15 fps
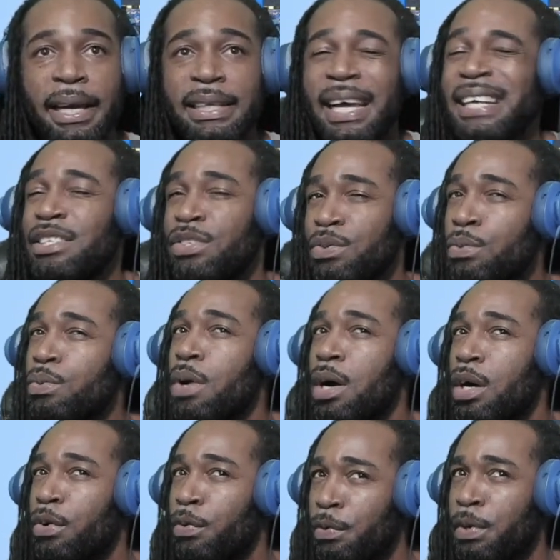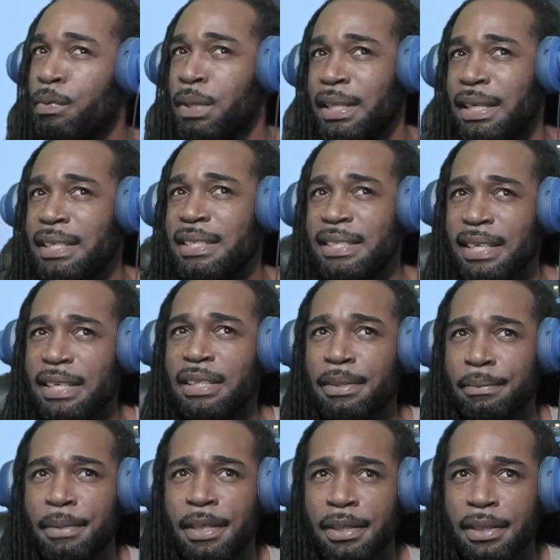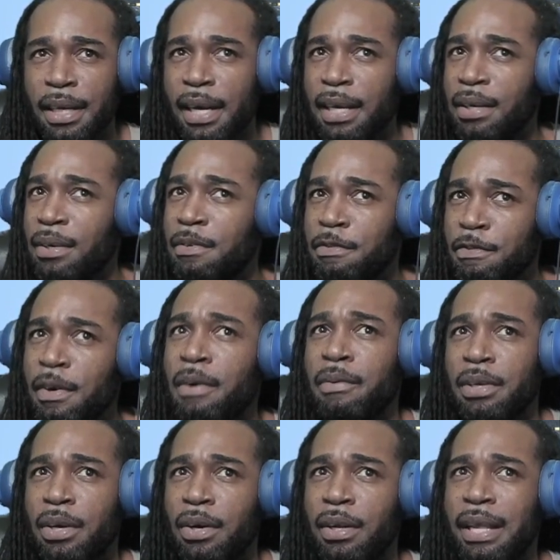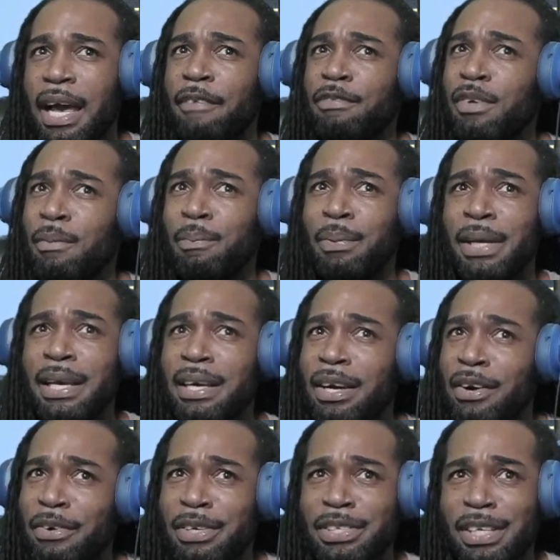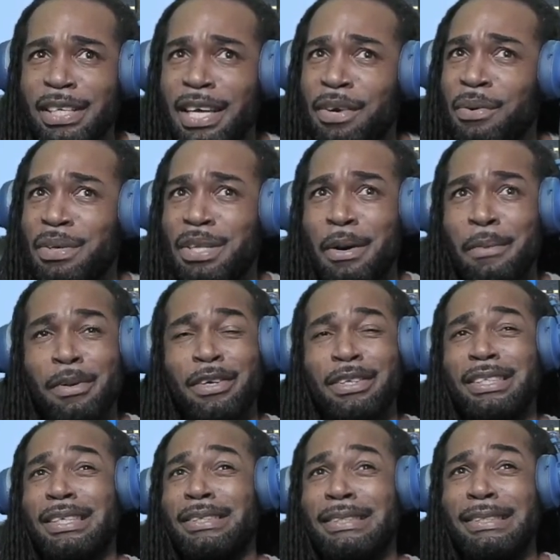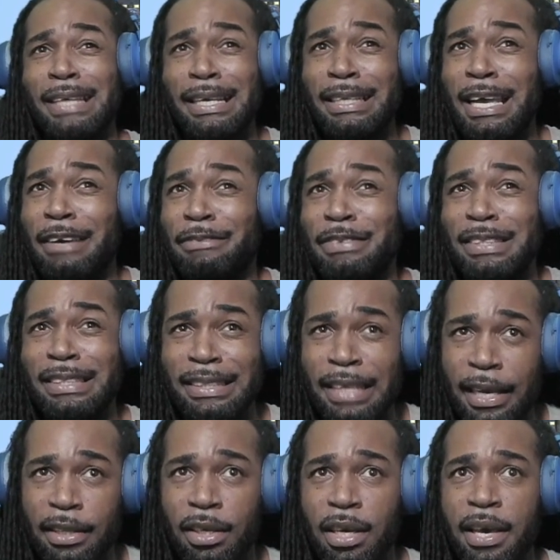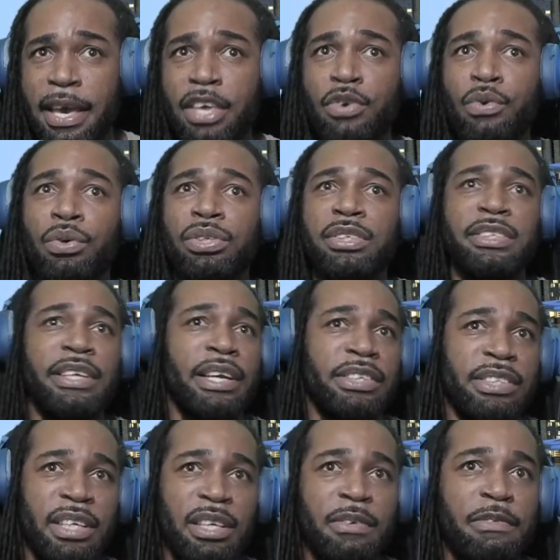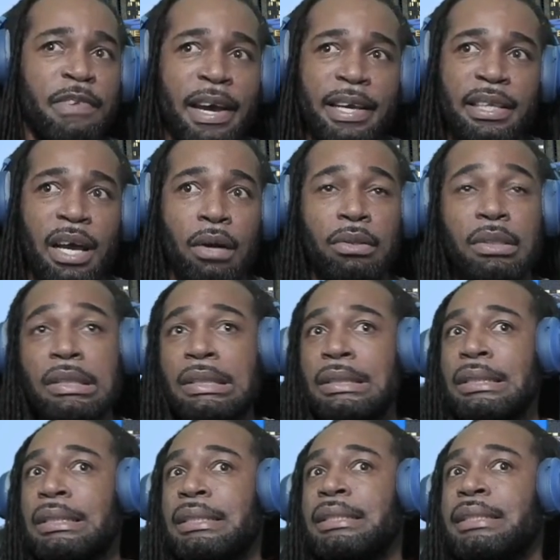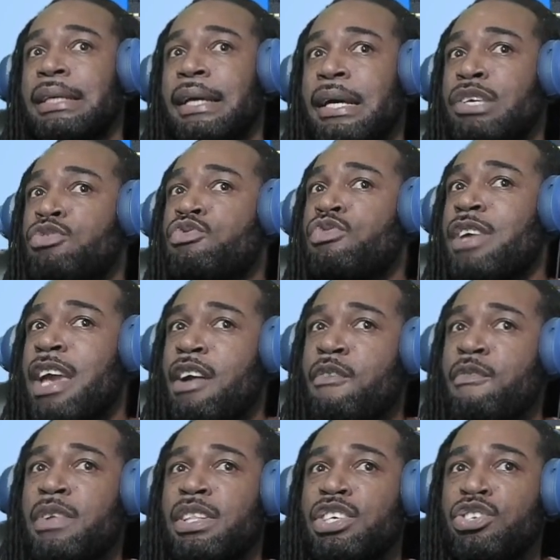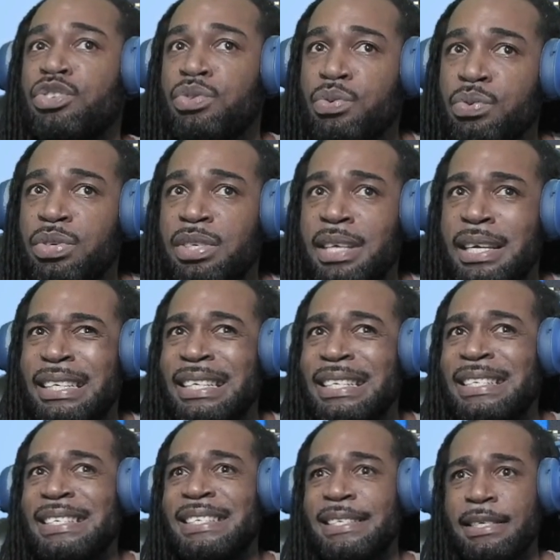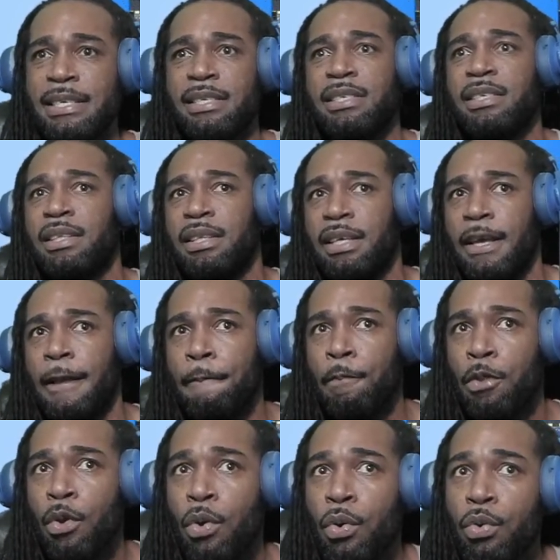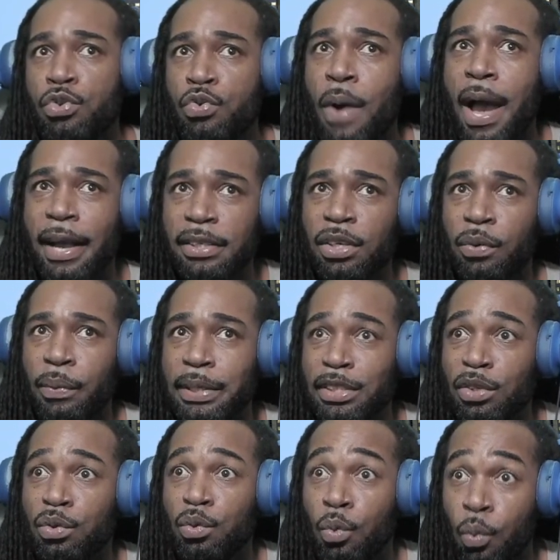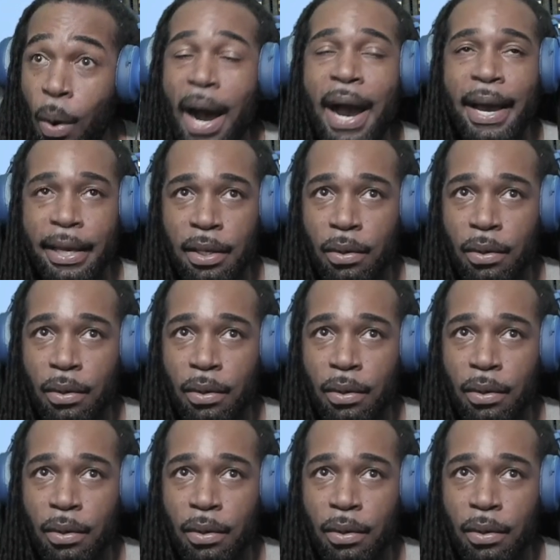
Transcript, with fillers: And I do agree with this sentiment. I ain't gonna front with y'all. After playing current gen and going up as a Zen after Zen, and you go to next gen and find out, yeah, you can't really use Zen consistently, you ask the question, why?